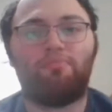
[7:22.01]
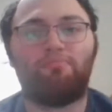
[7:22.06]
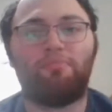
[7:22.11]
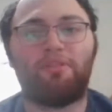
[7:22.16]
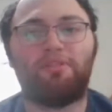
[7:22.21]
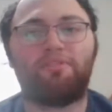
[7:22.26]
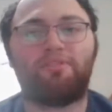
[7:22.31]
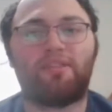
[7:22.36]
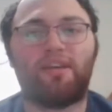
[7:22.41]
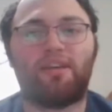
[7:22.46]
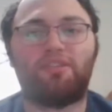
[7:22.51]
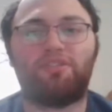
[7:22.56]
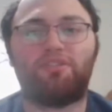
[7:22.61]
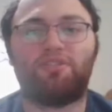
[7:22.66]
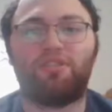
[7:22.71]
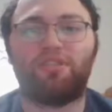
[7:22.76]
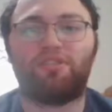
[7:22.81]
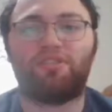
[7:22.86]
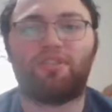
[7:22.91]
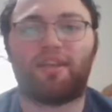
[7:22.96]
Miz says
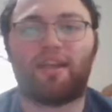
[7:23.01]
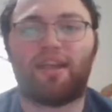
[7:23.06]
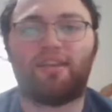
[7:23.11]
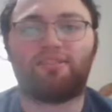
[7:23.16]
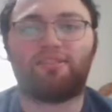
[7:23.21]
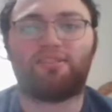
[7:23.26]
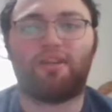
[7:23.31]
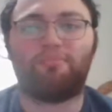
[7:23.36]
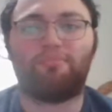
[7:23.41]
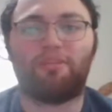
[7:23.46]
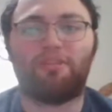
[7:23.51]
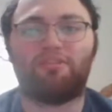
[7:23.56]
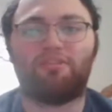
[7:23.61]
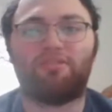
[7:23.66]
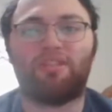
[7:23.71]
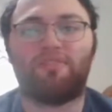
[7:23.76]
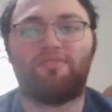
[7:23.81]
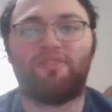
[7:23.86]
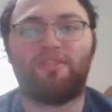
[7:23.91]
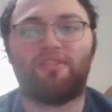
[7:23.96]
she's the guest on Miz
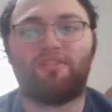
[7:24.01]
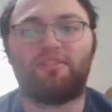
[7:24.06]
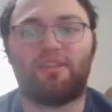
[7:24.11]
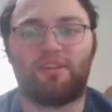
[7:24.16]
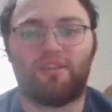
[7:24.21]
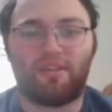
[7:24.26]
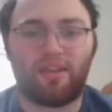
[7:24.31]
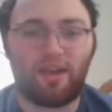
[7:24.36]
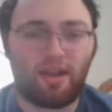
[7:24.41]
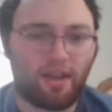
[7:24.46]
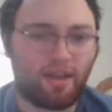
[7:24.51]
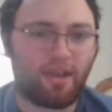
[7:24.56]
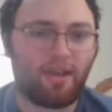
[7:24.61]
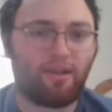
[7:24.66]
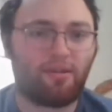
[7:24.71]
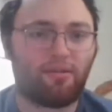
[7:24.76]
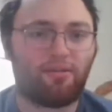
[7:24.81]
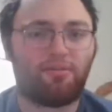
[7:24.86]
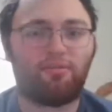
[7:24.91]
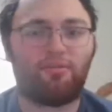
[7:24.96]
TV tonight.